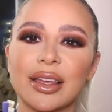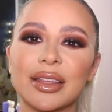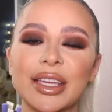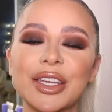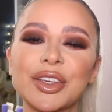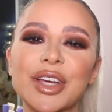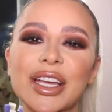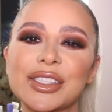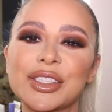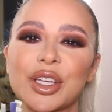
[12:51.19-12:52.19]
Thank you
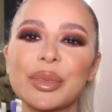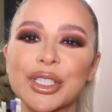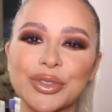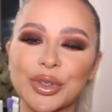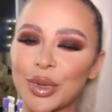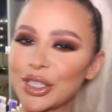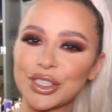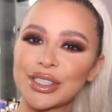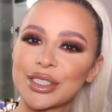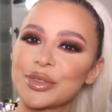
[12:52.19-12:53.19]
guys so much for
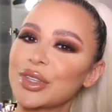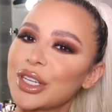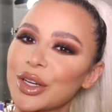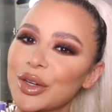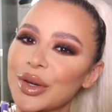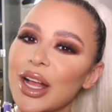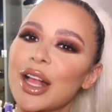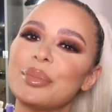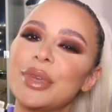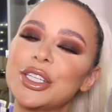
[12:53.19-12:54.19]
watching this video.
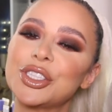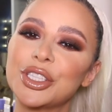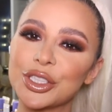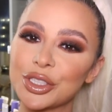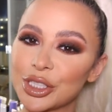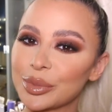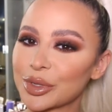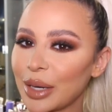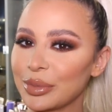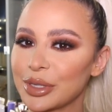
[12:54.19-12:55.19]
Make sure you
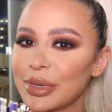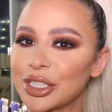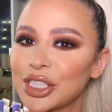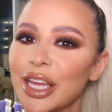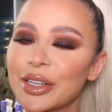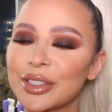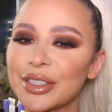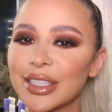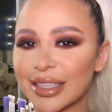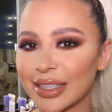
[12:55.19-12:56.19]
subscribe to my channel,
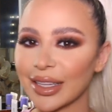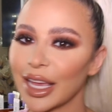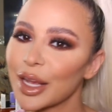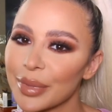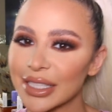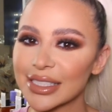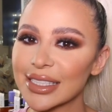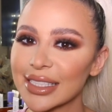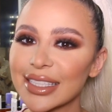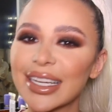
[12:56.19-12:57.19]
hit the like
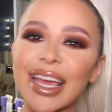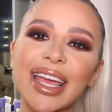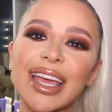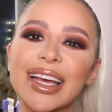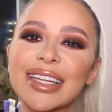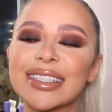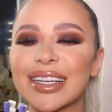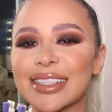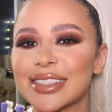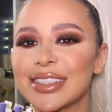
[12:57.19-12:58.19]
button, and
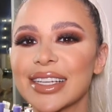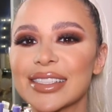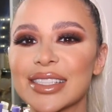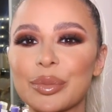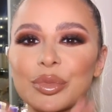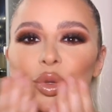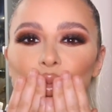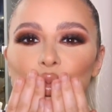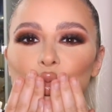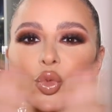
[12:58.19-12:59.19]
I'll see you next time.
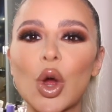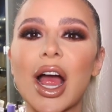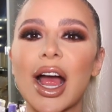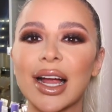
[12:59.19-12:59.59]
Mwah!